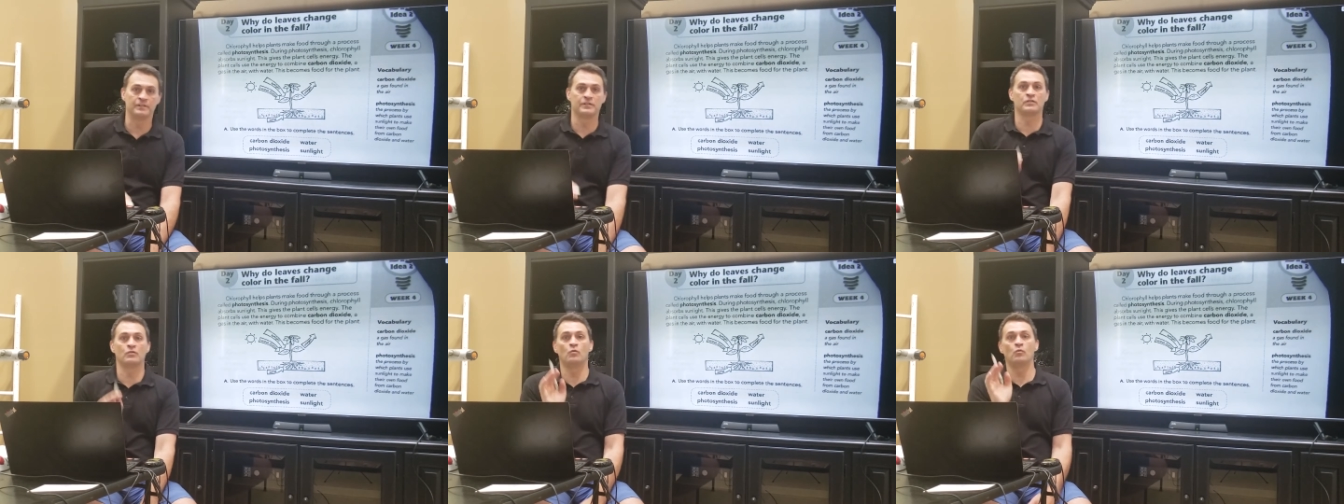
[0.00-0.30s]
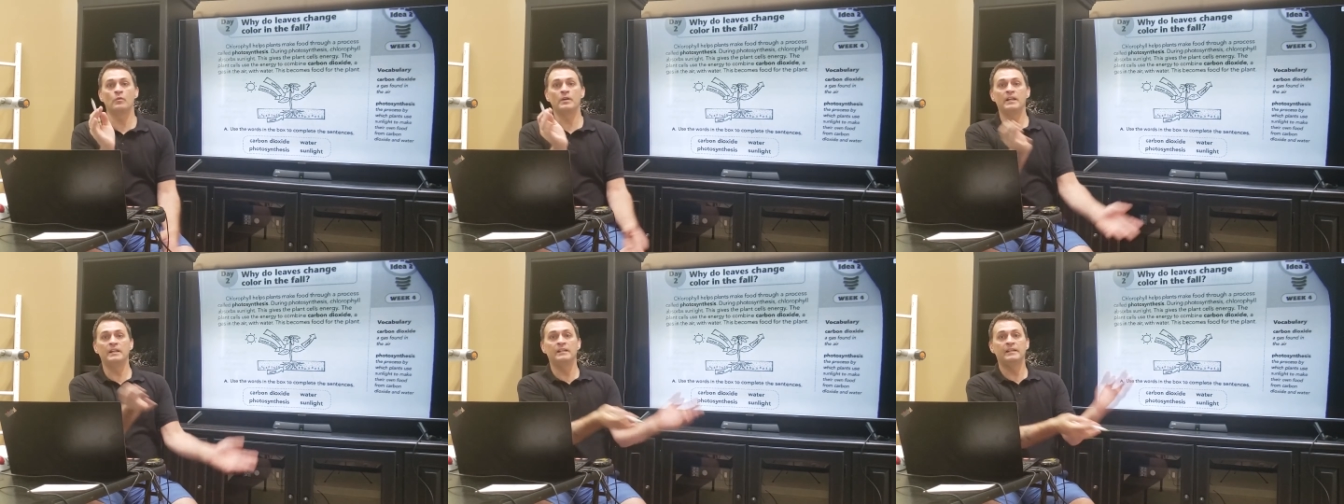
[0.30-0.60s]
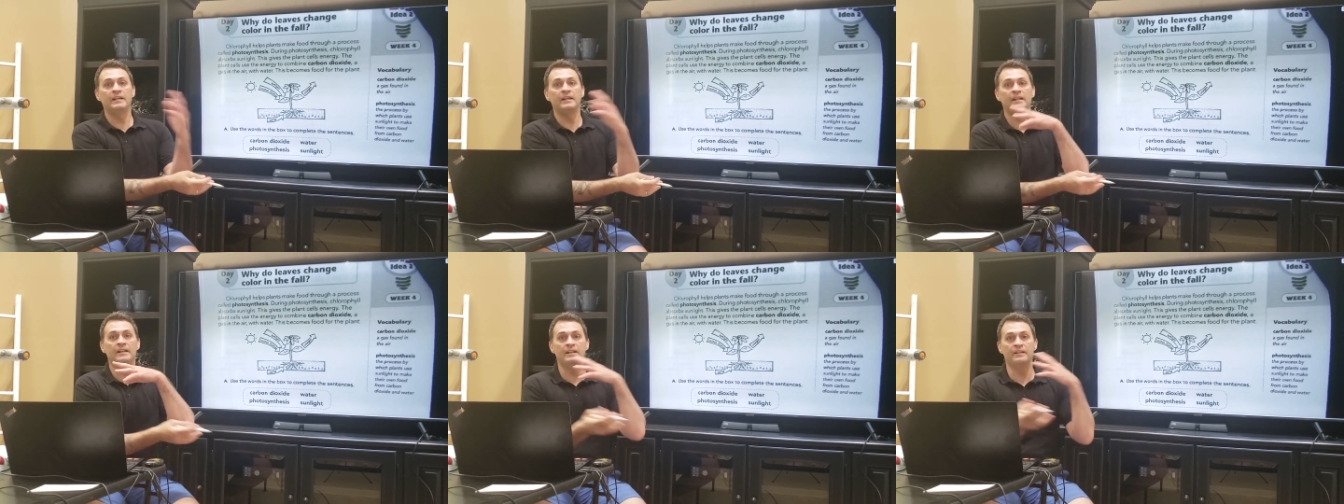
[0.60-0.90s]
So we
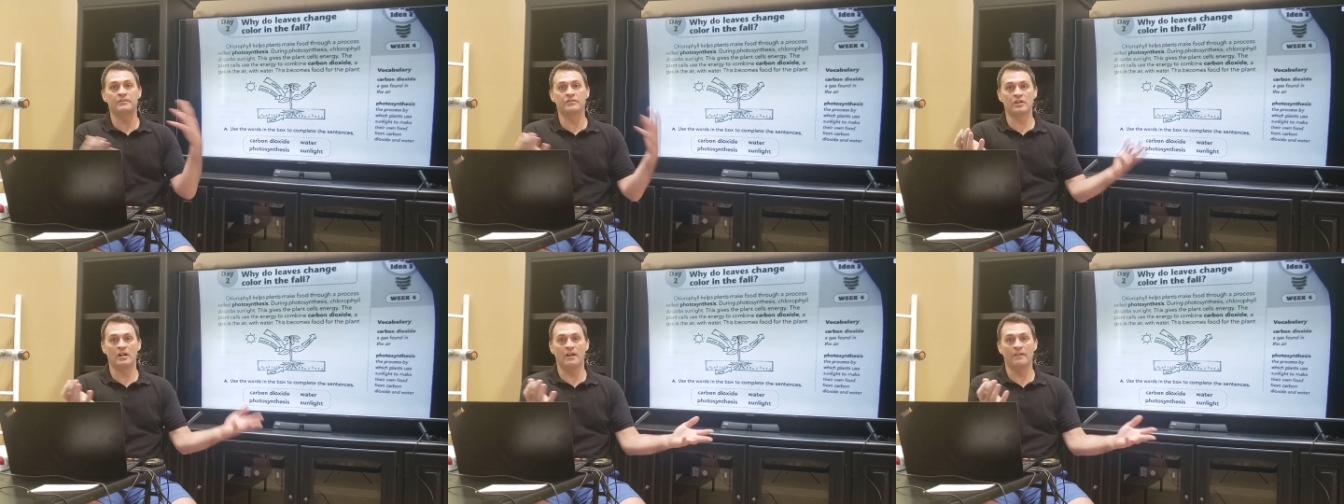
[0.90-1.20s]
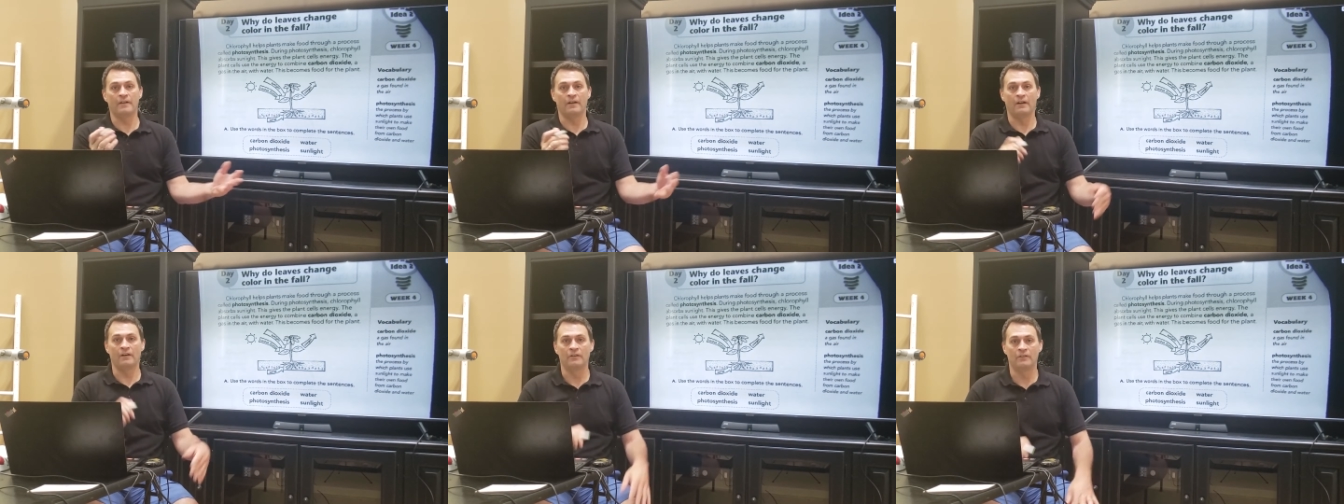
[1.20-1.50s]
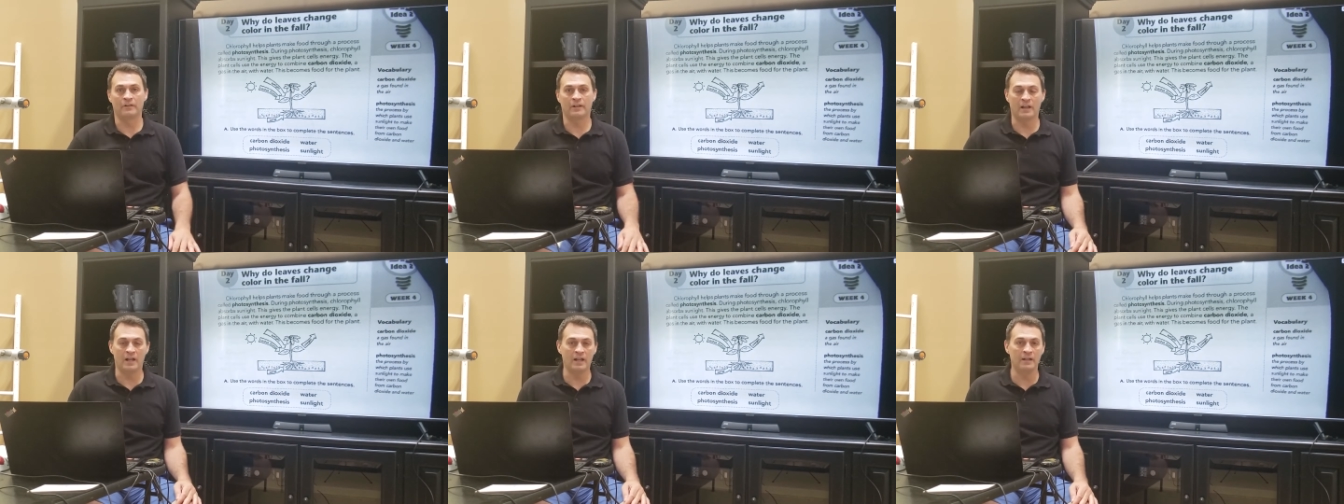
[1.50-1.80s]
need each other,
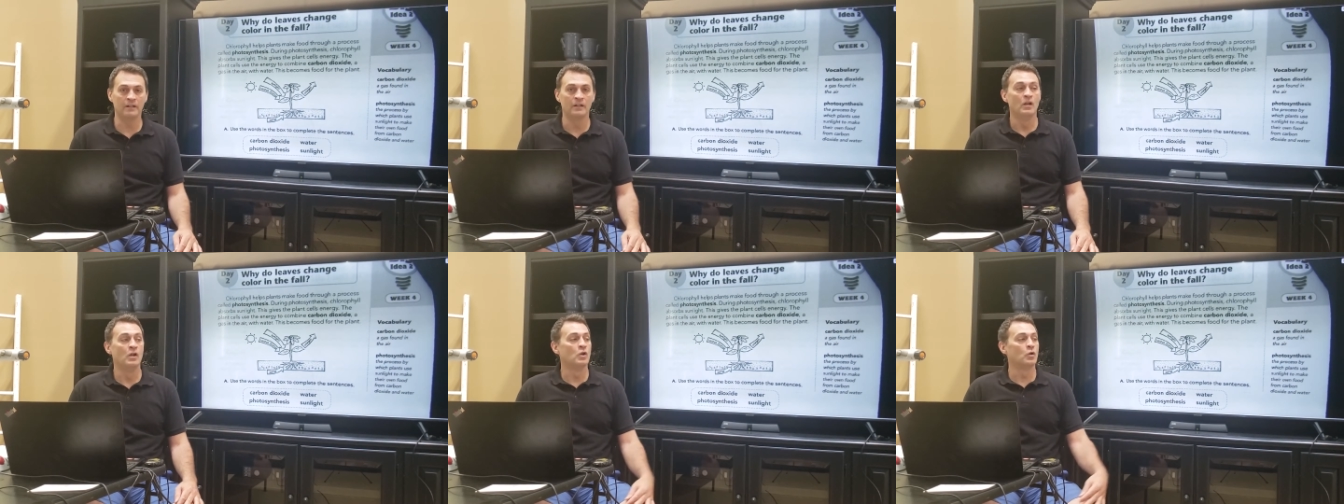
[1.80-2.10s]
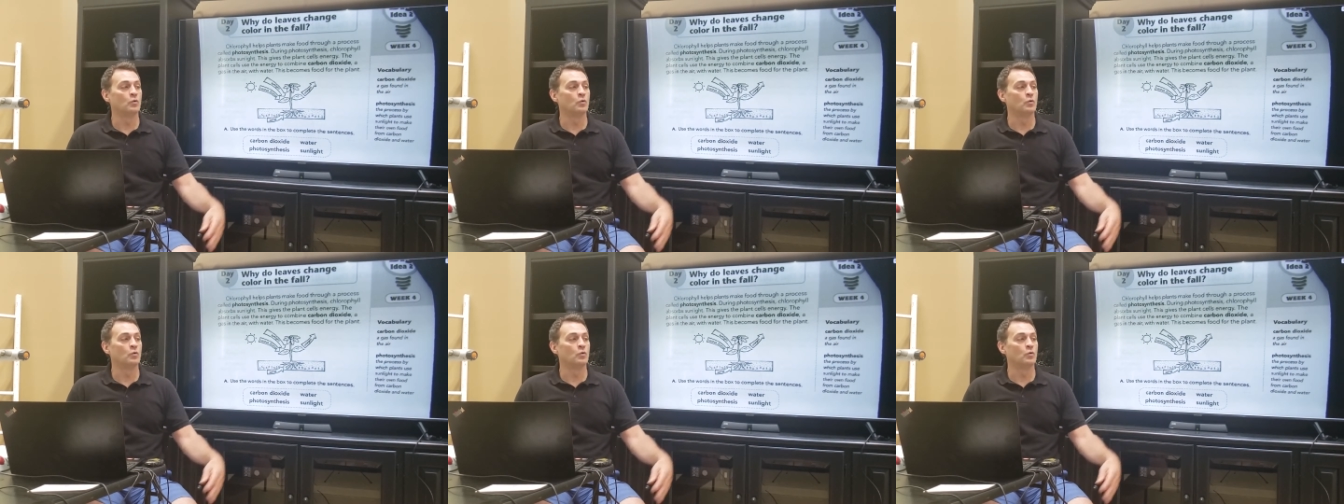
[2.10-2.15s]
okay?